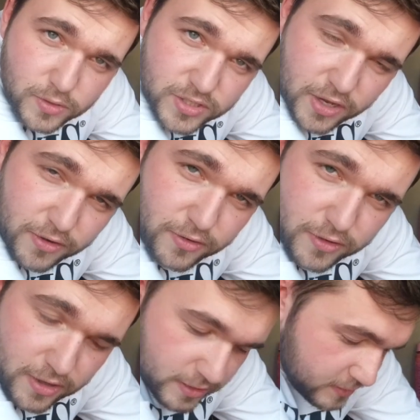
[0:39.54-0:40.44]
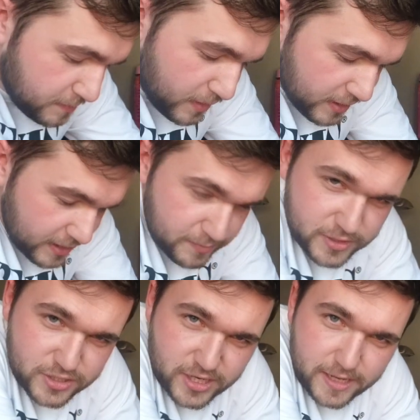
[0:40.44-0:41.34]
What's going on, guys? My name
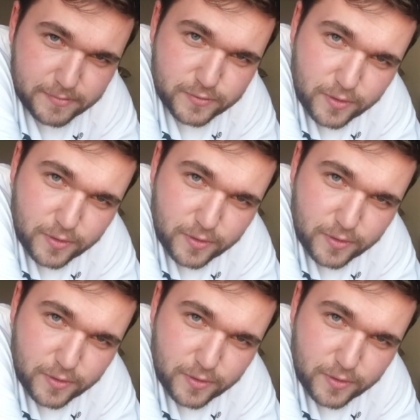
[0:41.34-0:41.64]
is James.